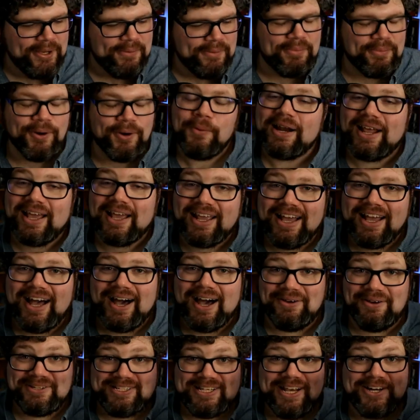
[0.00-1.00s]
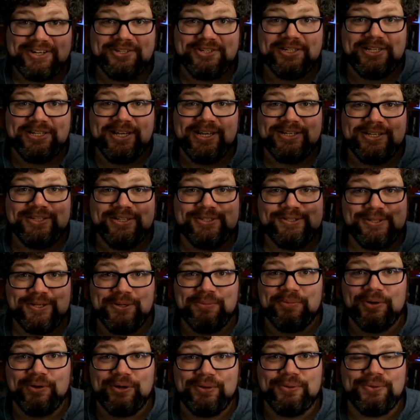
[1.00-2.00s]
But what I got was actually
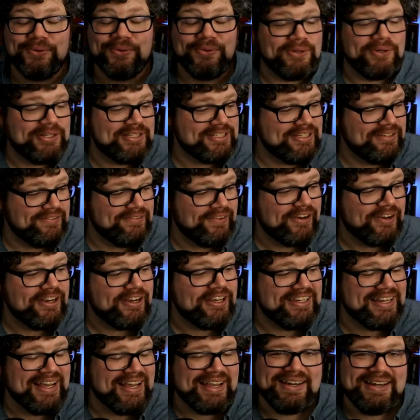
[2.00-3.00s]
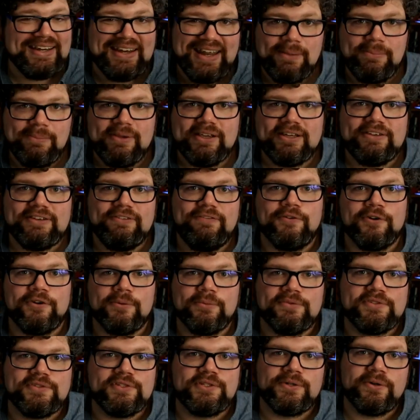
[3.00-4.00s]
super cool. It's a very dynamic form
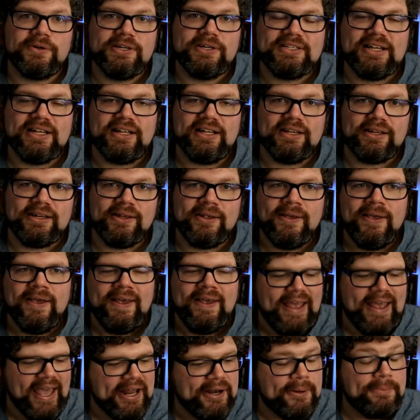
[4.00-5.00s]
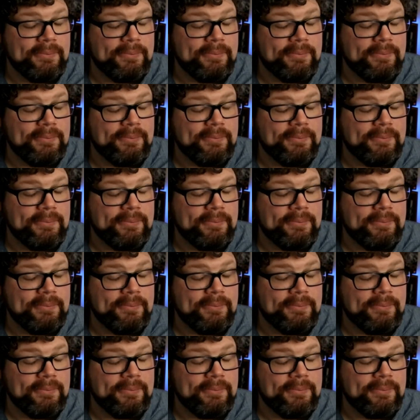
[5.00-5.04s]
of storytelling, and